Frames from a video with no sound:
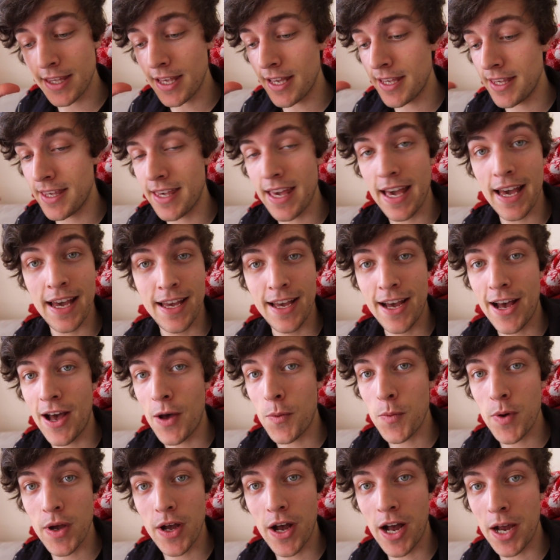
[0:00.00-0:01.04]
Yeah.
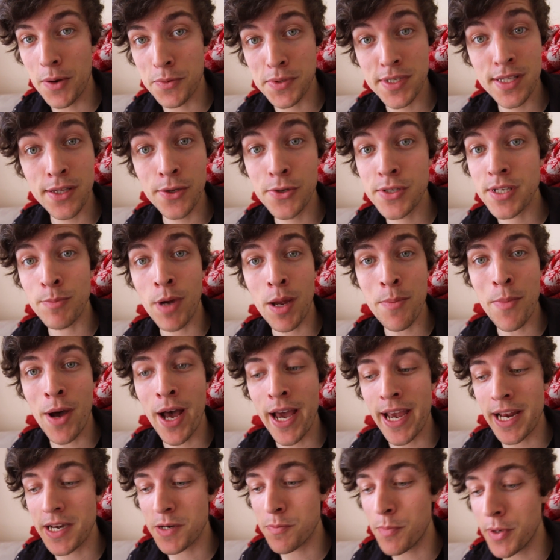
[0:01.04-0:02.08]
I was losing my
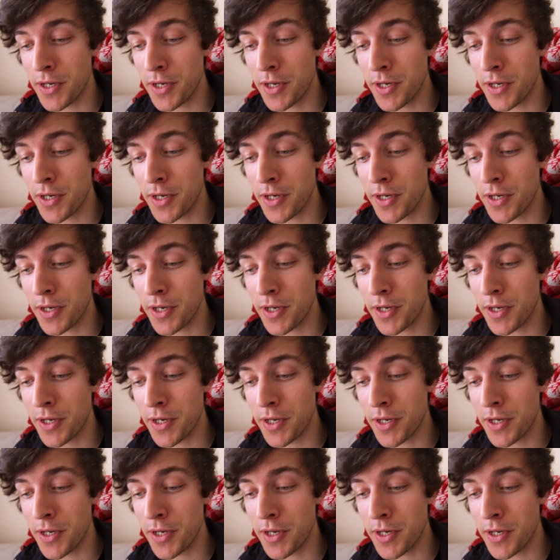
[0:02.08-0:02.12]
mind,